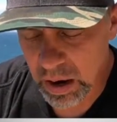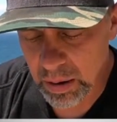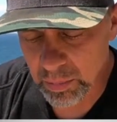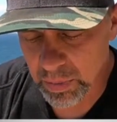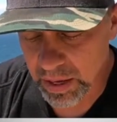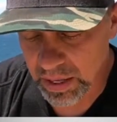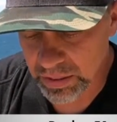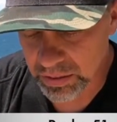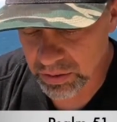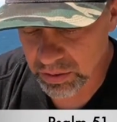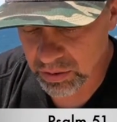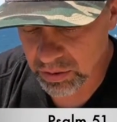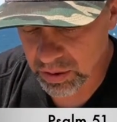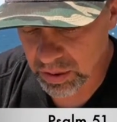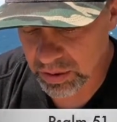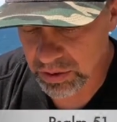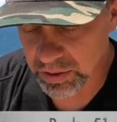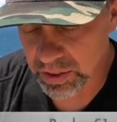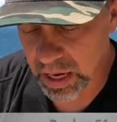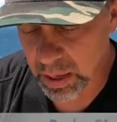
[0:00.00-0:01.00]
master, a
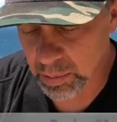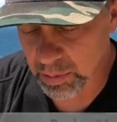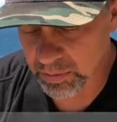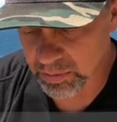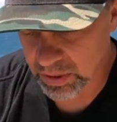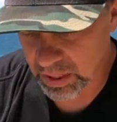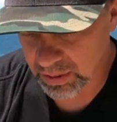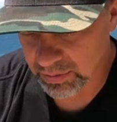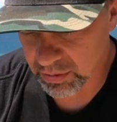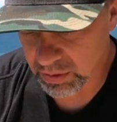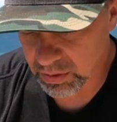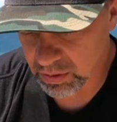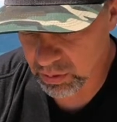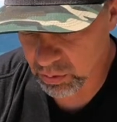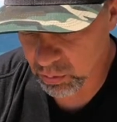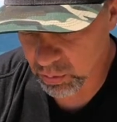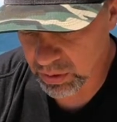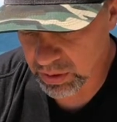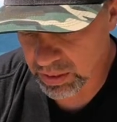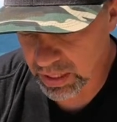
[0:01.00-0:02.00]
psalm of David,
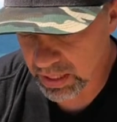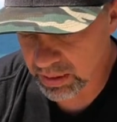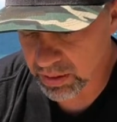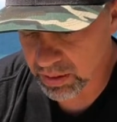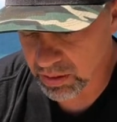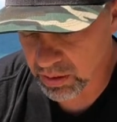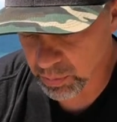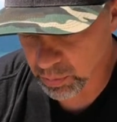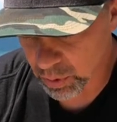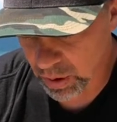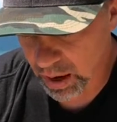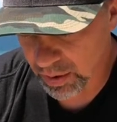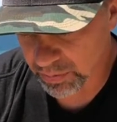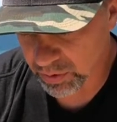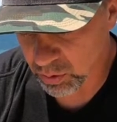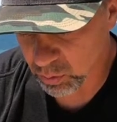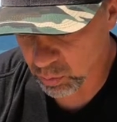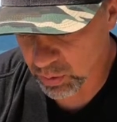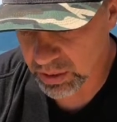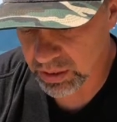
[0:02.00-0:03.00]
when Nathan the
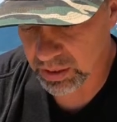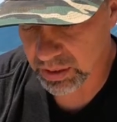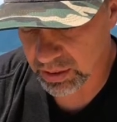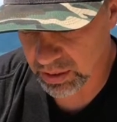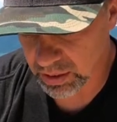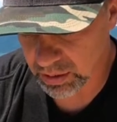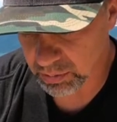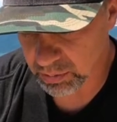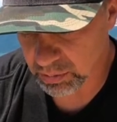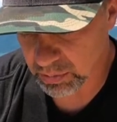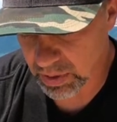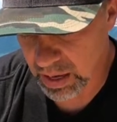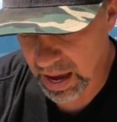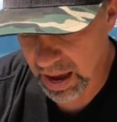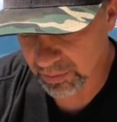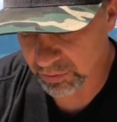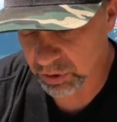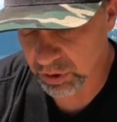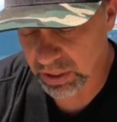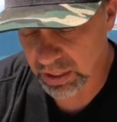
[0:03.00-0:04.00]
prophet went to him
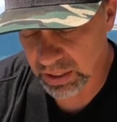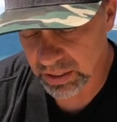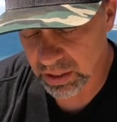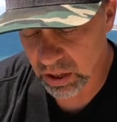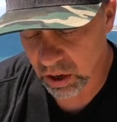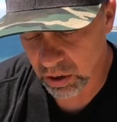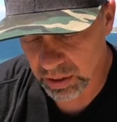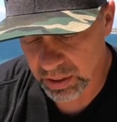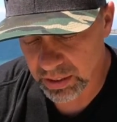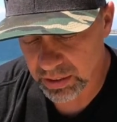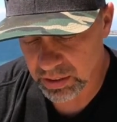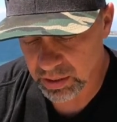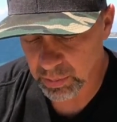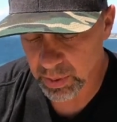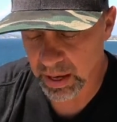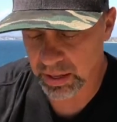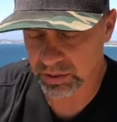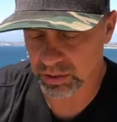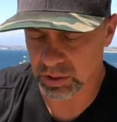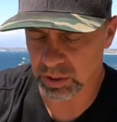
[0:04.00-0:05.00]
after he had gone in to
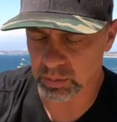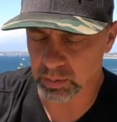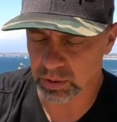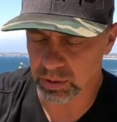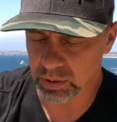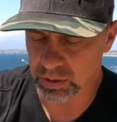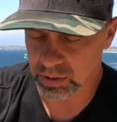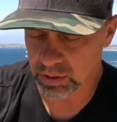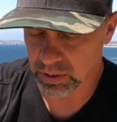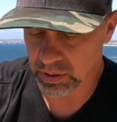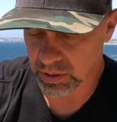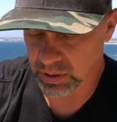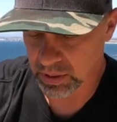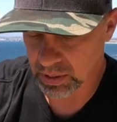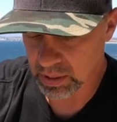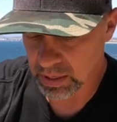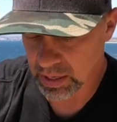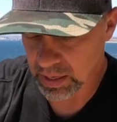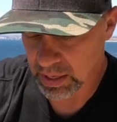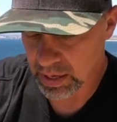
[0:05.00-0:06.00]
Bathsheba.
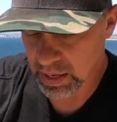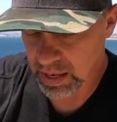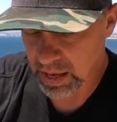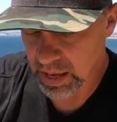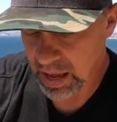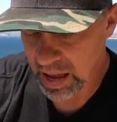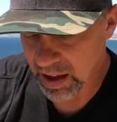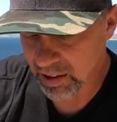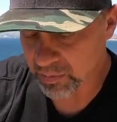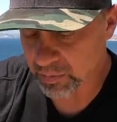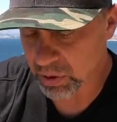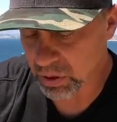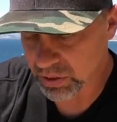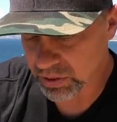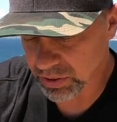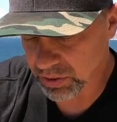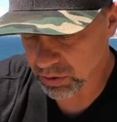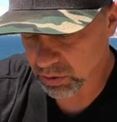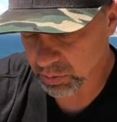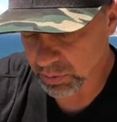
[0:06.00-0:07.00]
Have
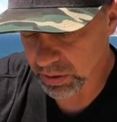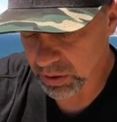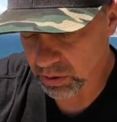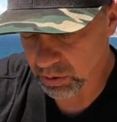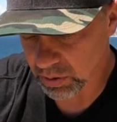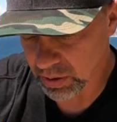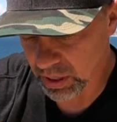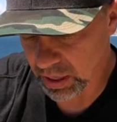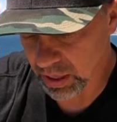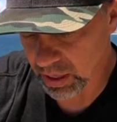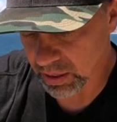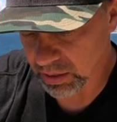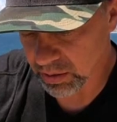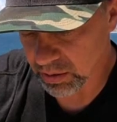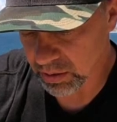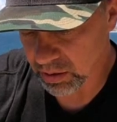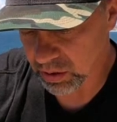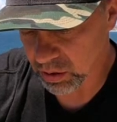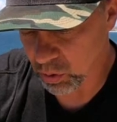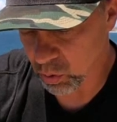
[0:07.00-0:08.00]
mercy on me, O God,
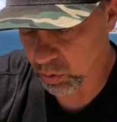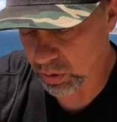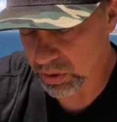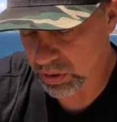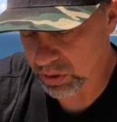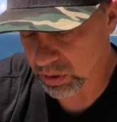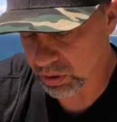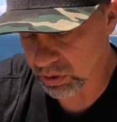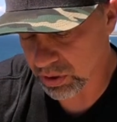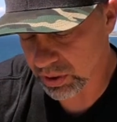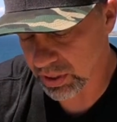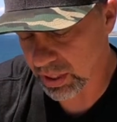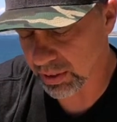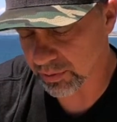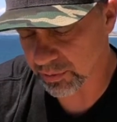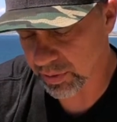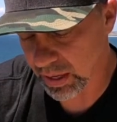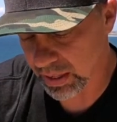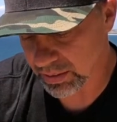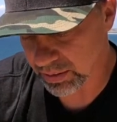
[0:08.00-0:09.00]
according to your
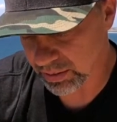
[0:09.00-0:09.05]
steadfast